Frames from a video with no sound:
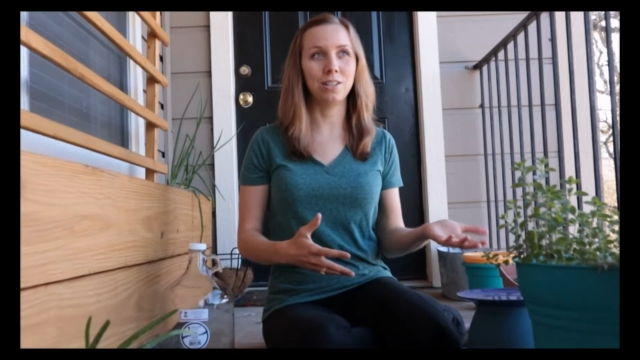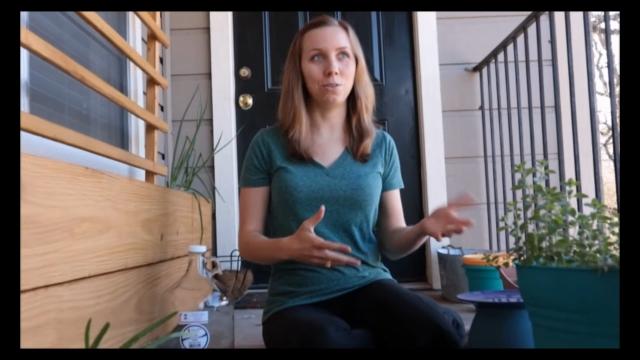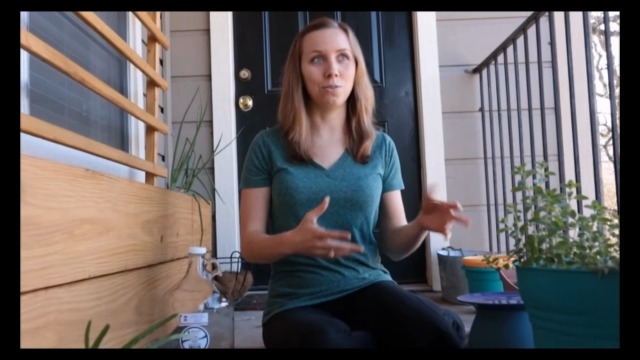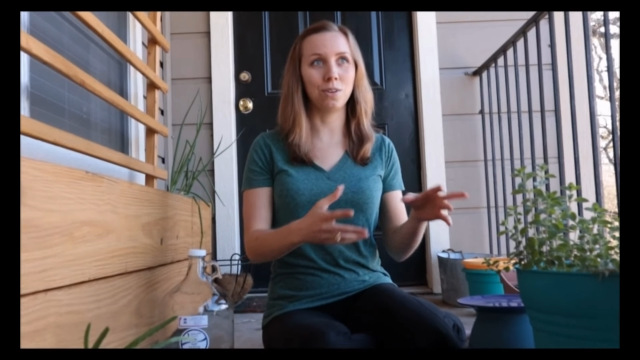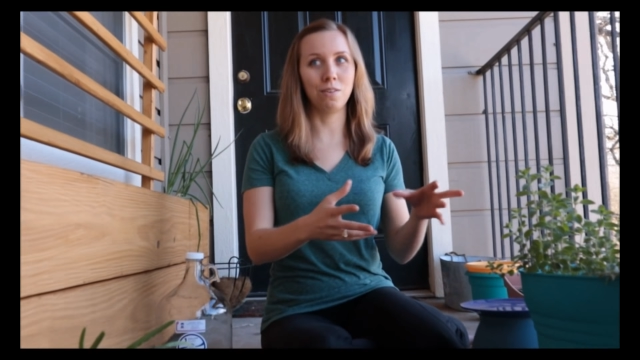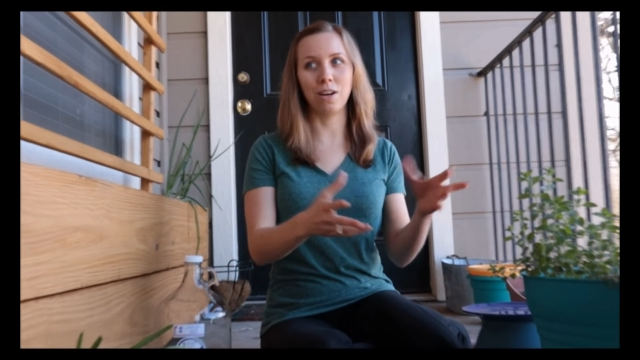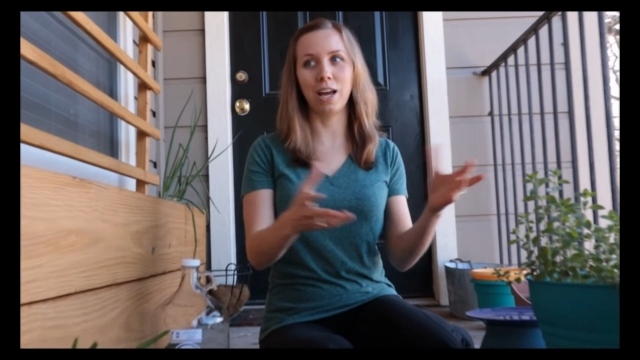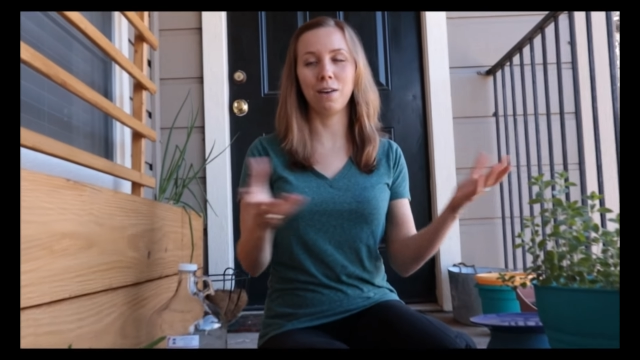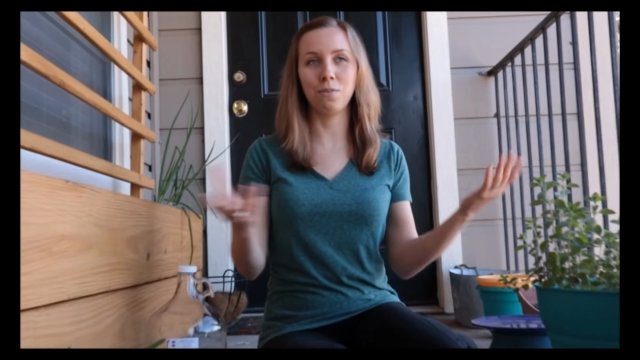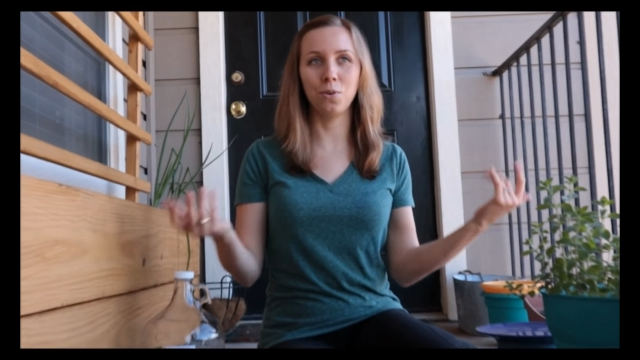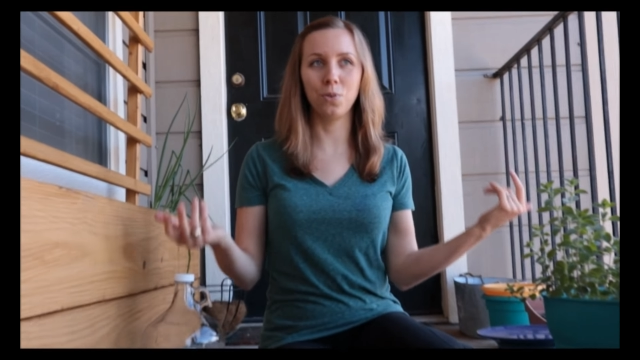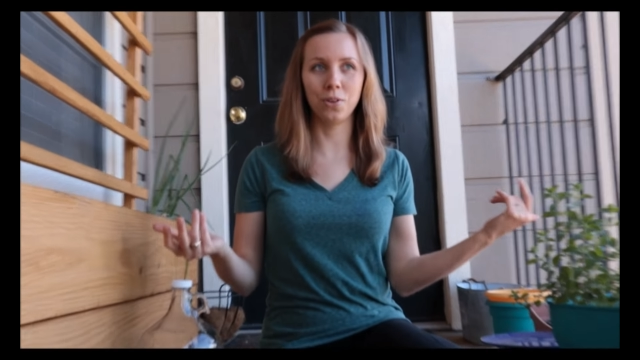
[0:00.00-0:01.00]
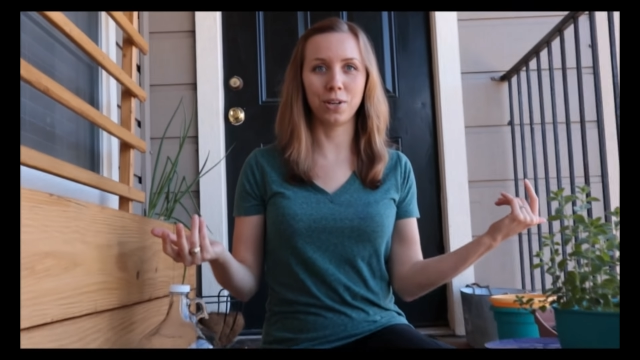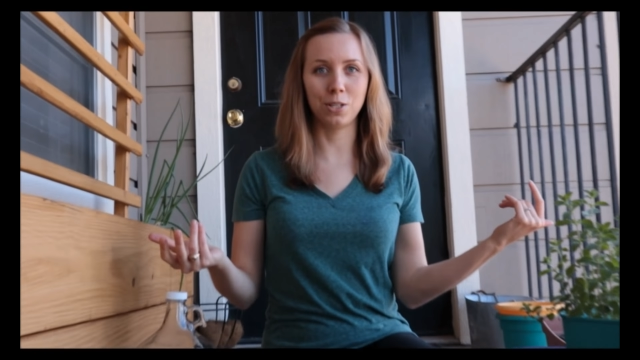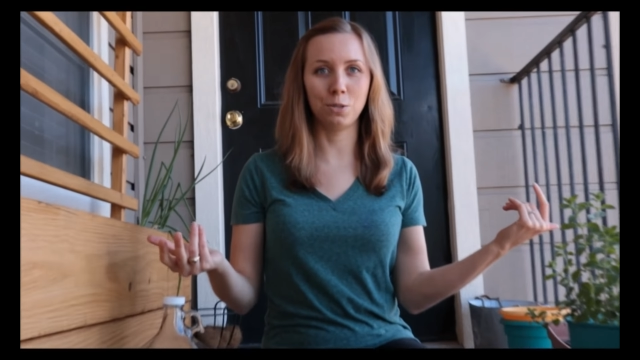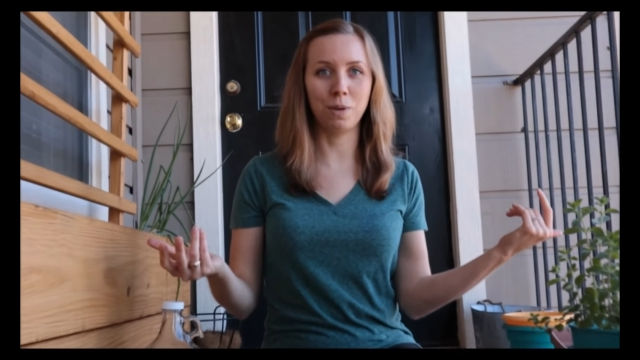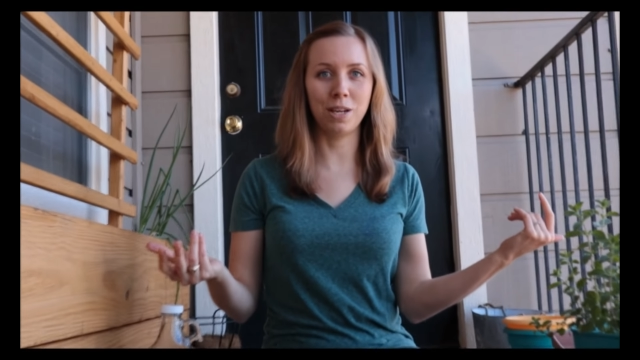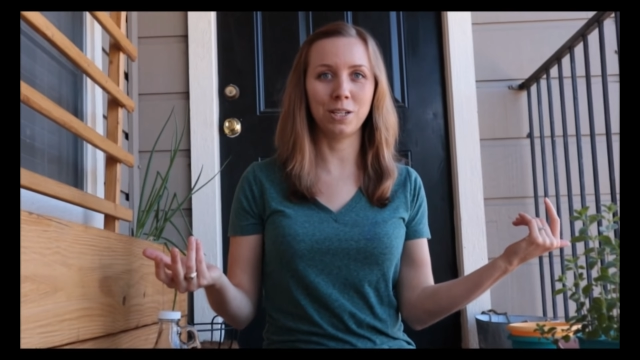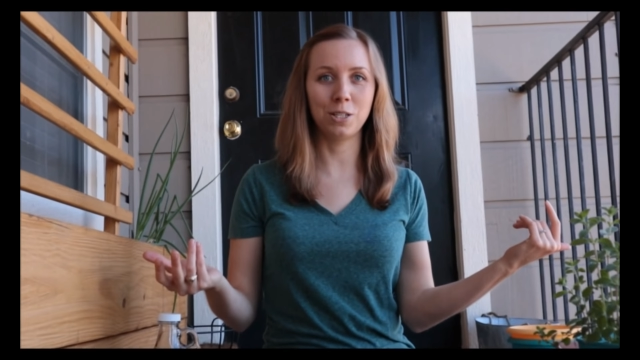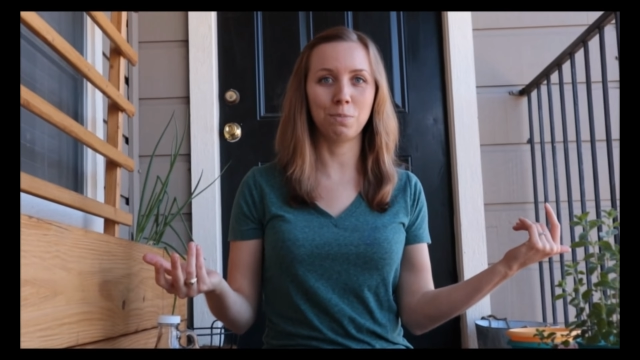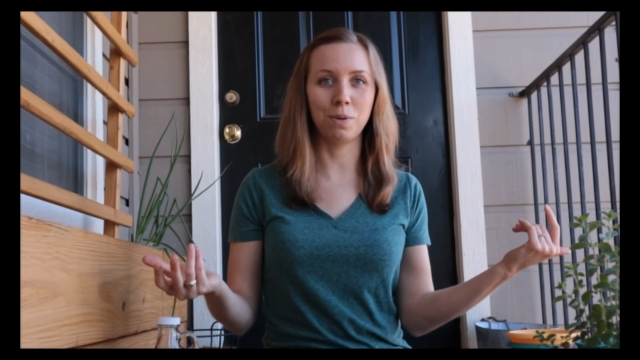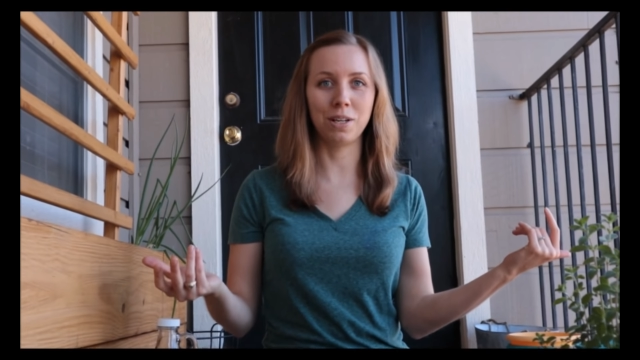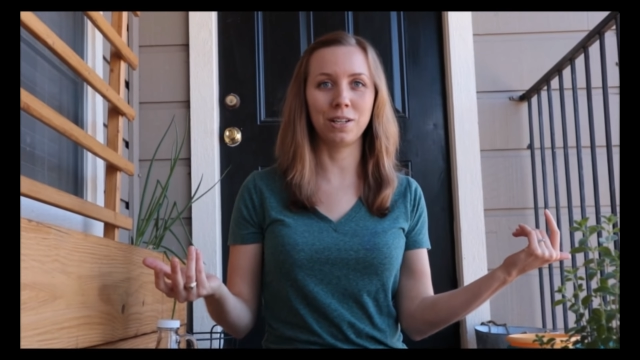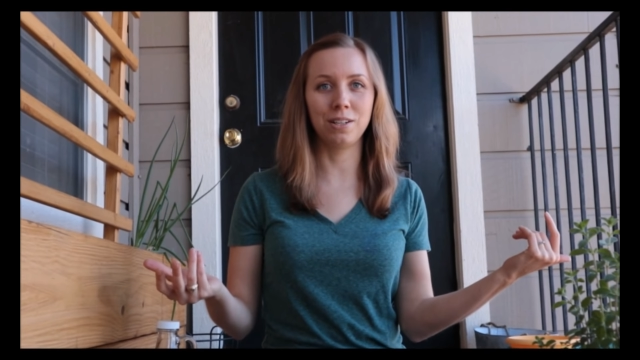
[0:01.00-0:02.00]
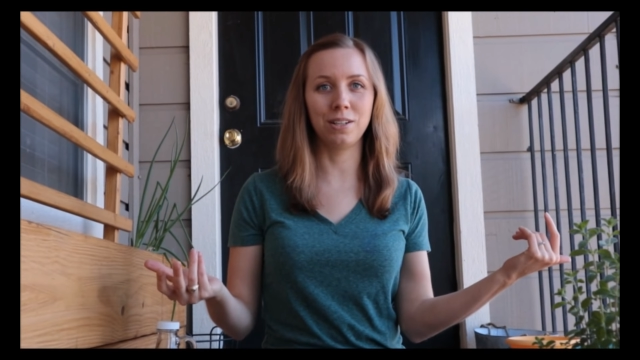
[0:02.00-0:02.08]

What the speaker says: you don't even have a whole lot of space, but